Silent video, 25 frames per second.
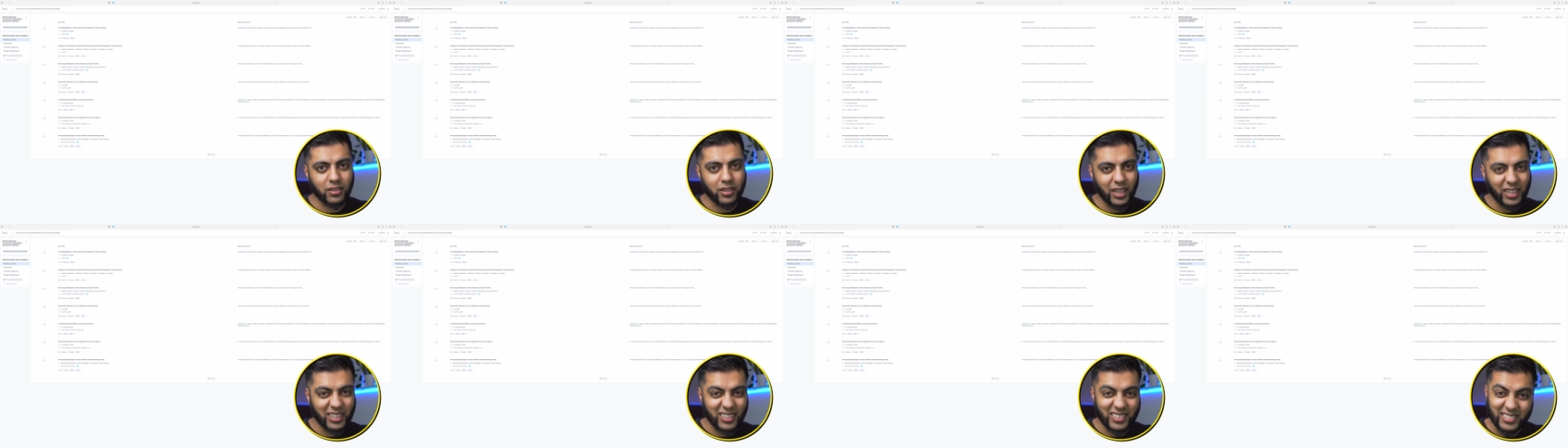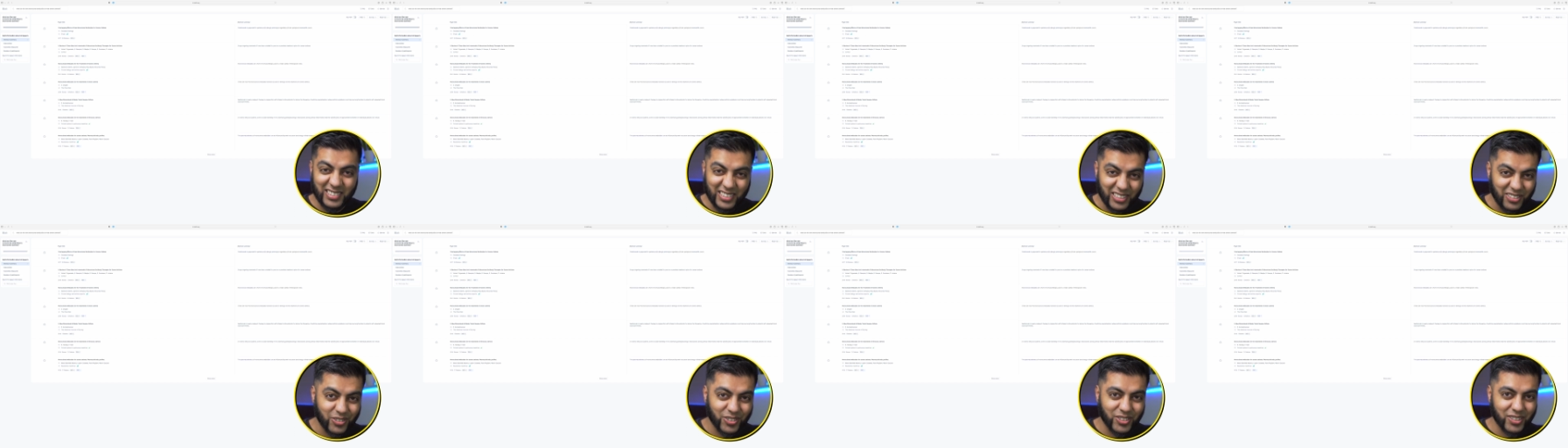Like
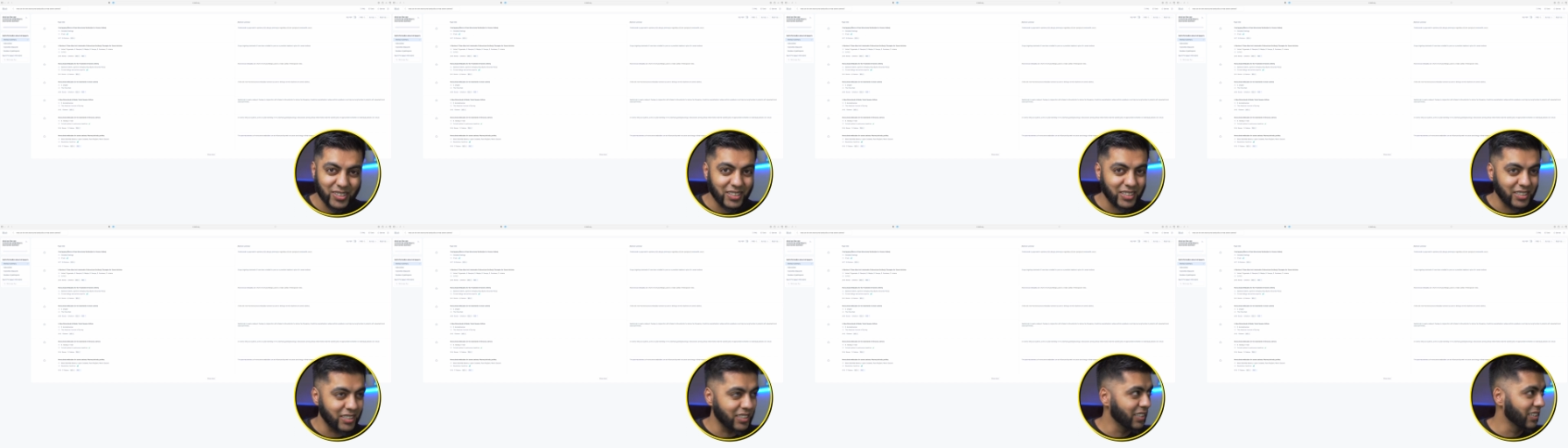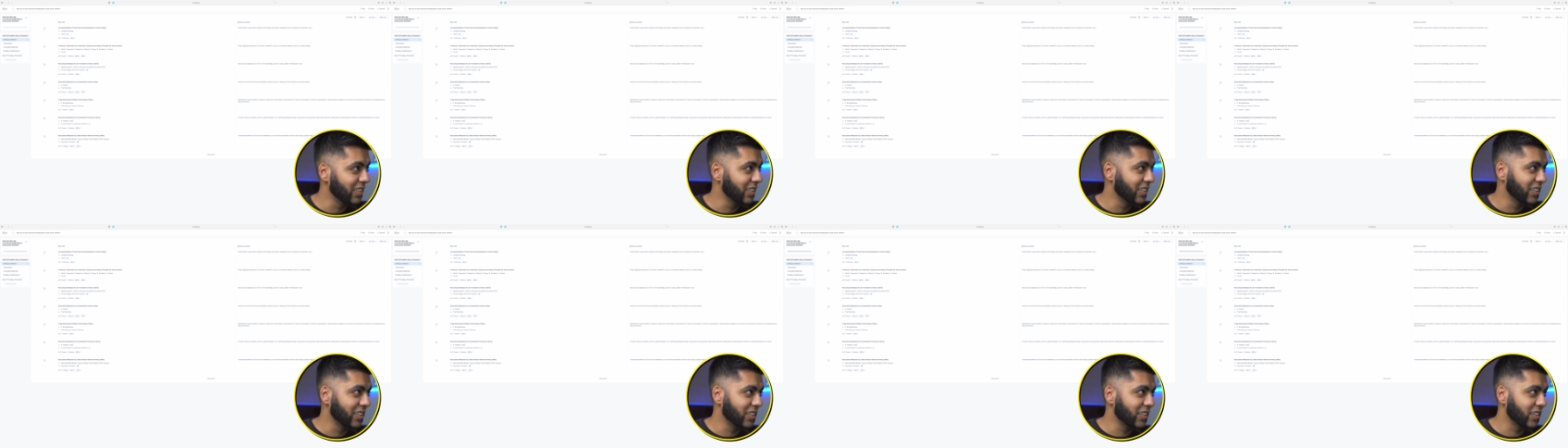seriously,
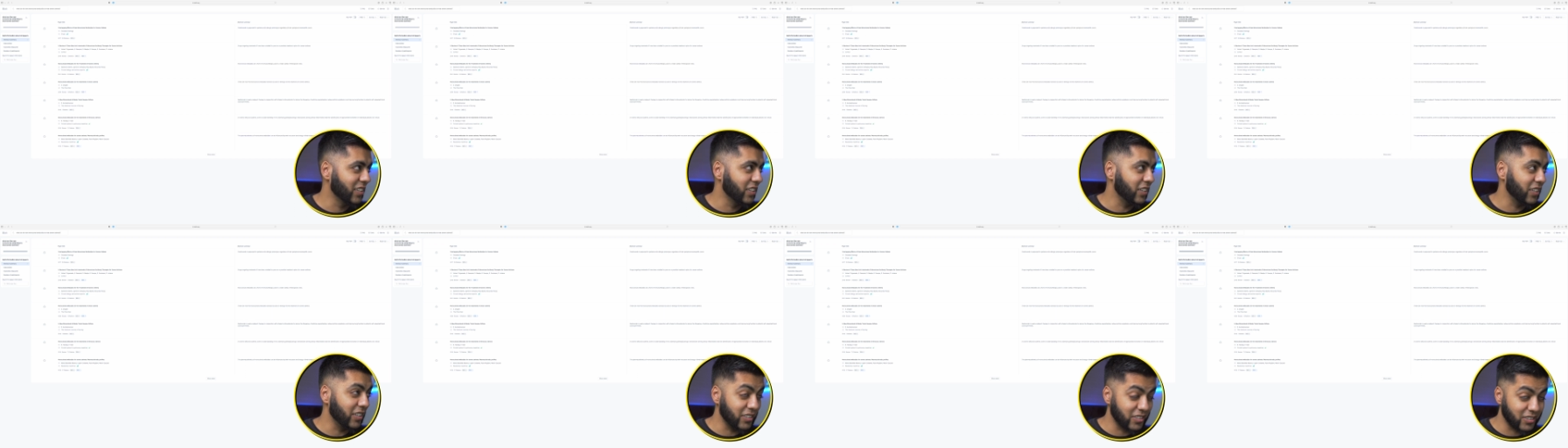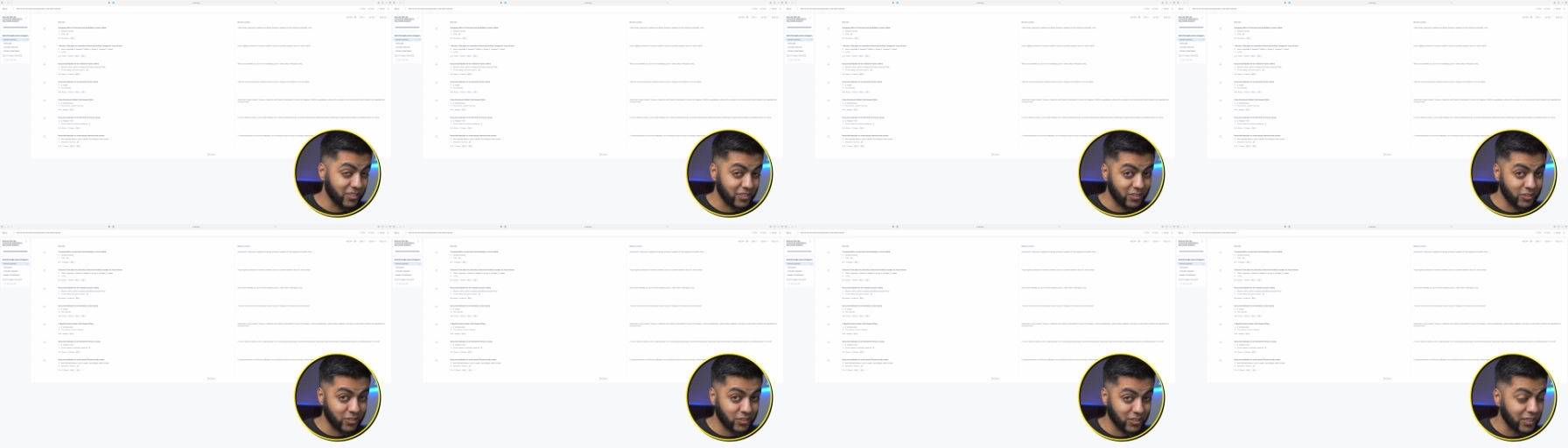
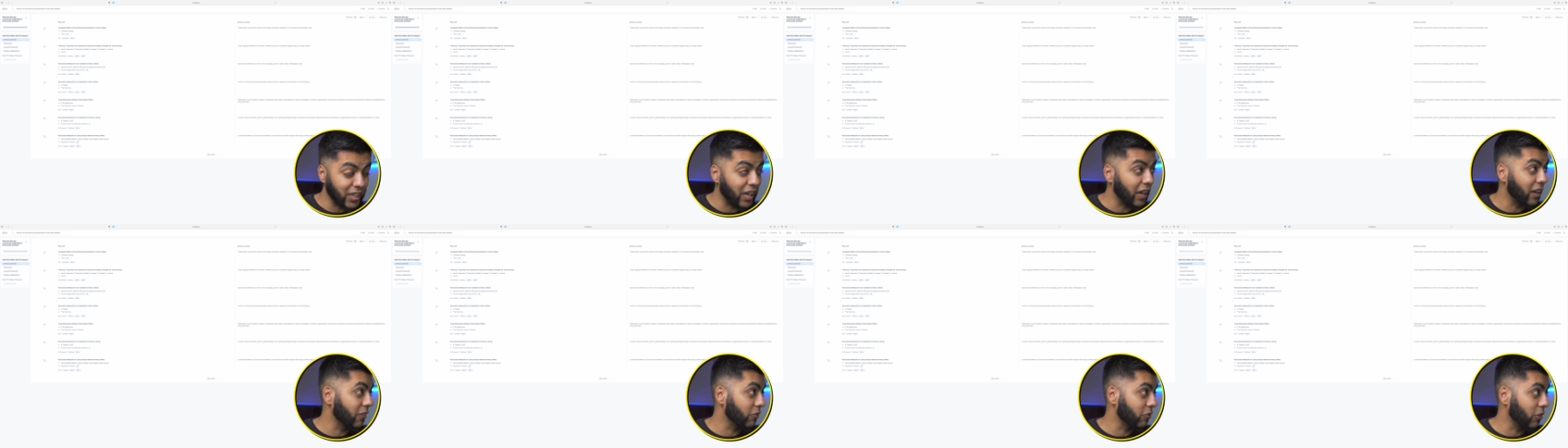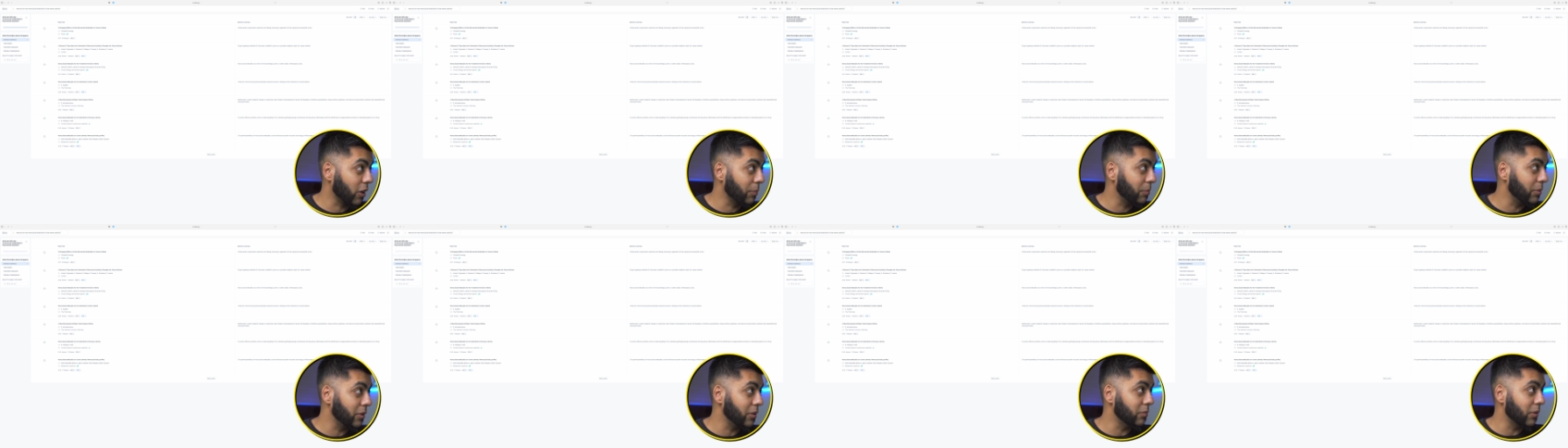it's that
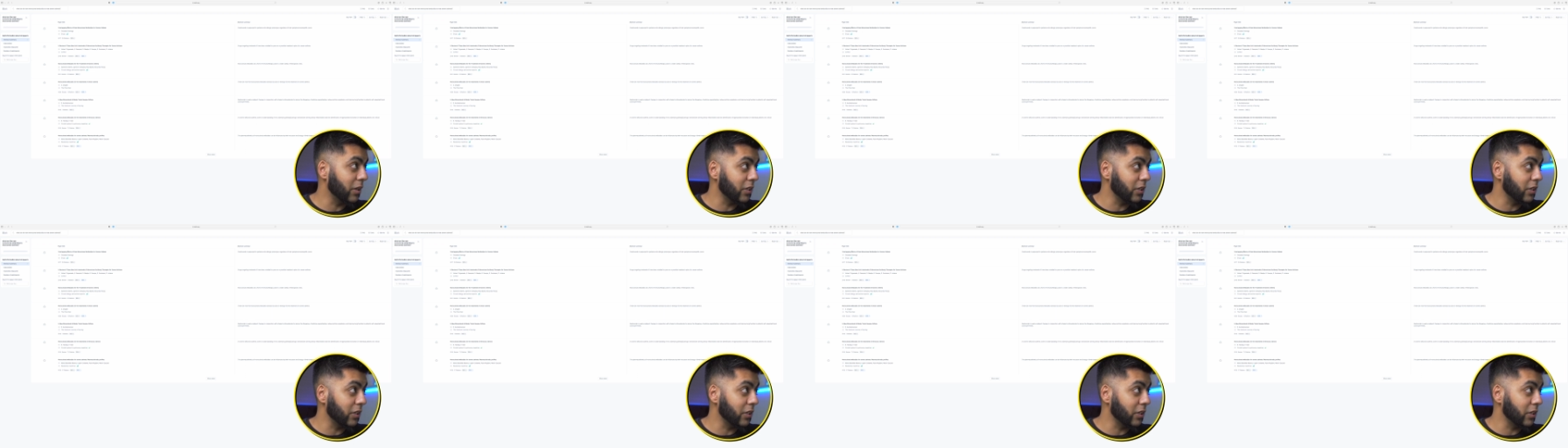rapid,